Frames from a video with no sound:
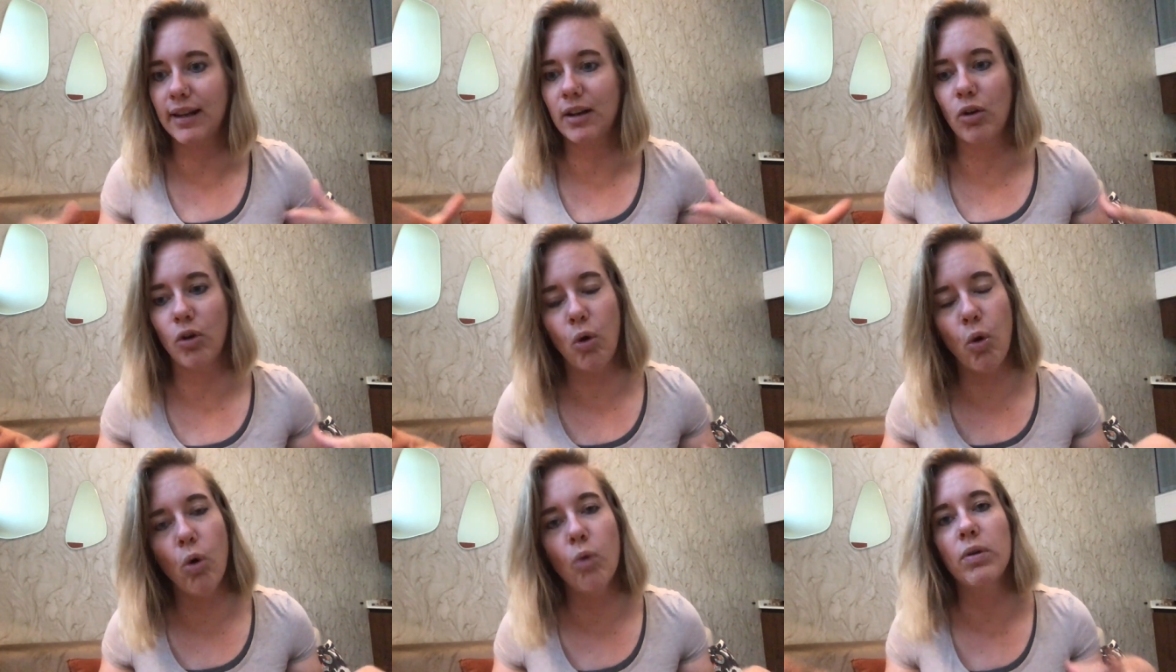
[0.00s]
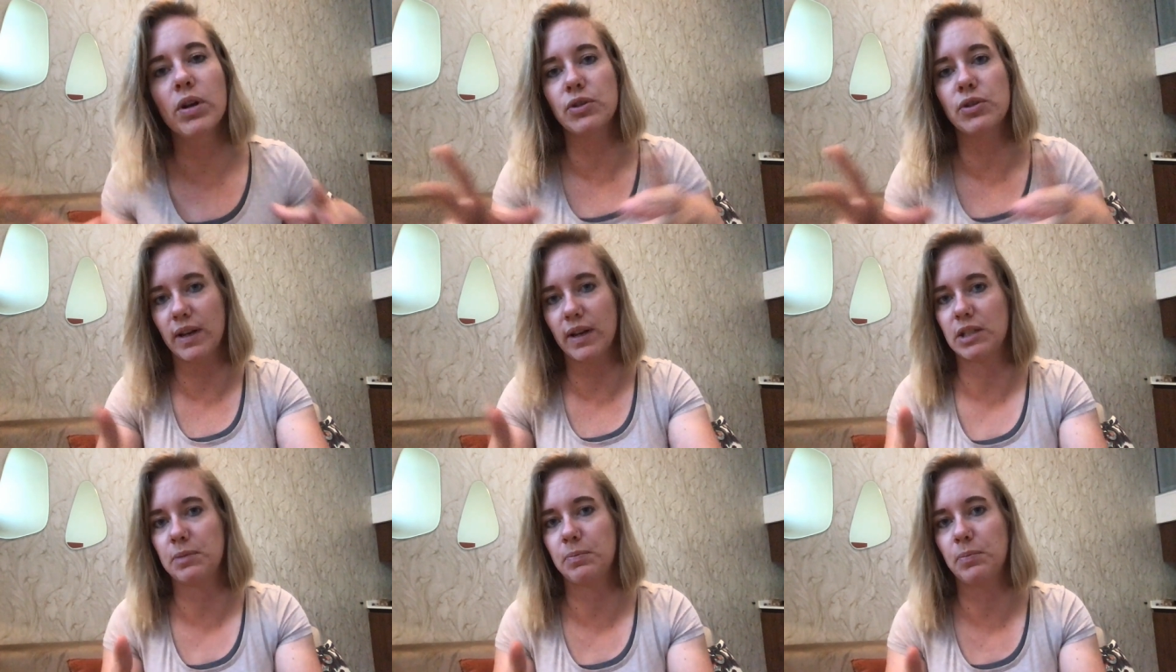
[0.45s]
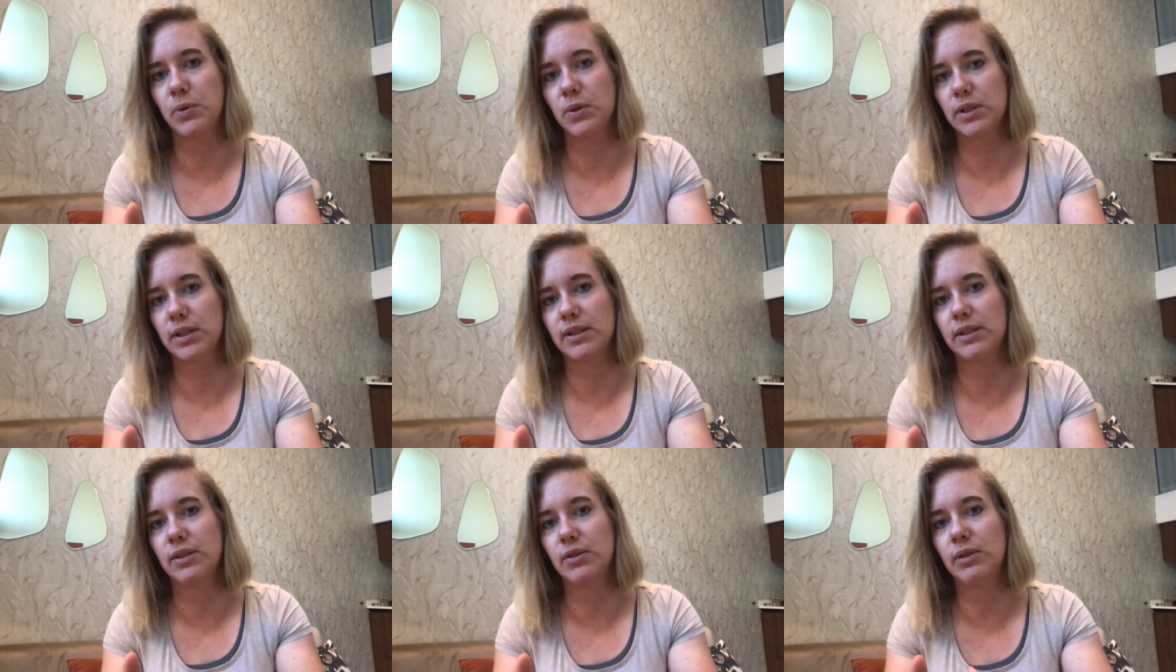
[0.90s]
and all were
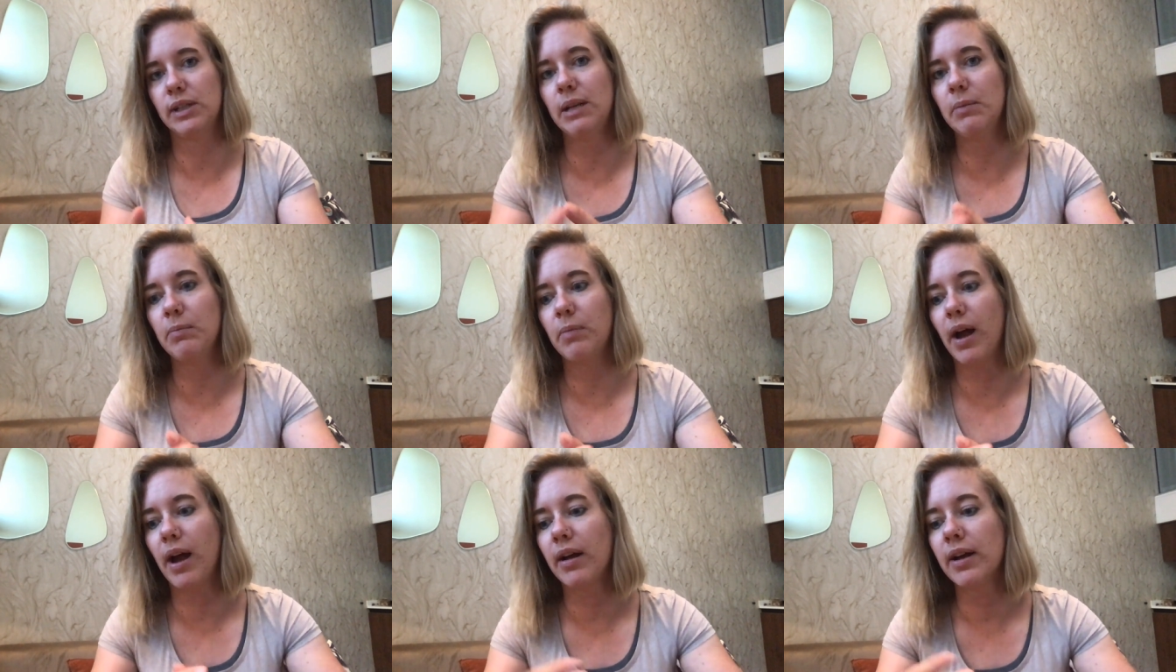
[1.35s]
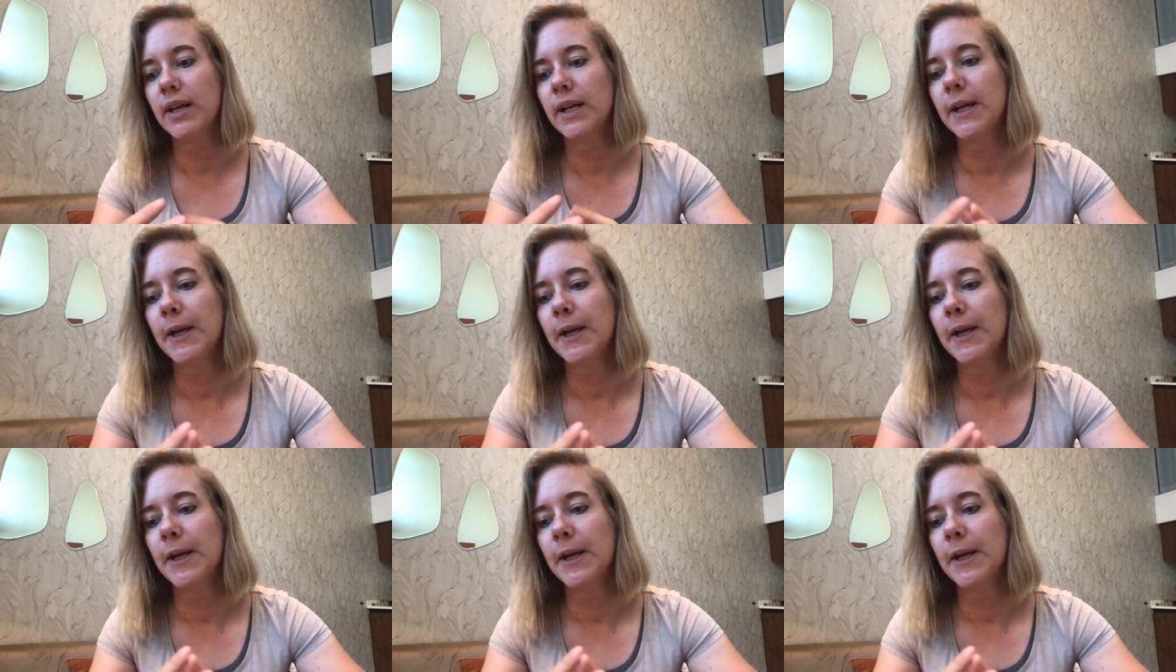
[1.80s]
transported to Lima,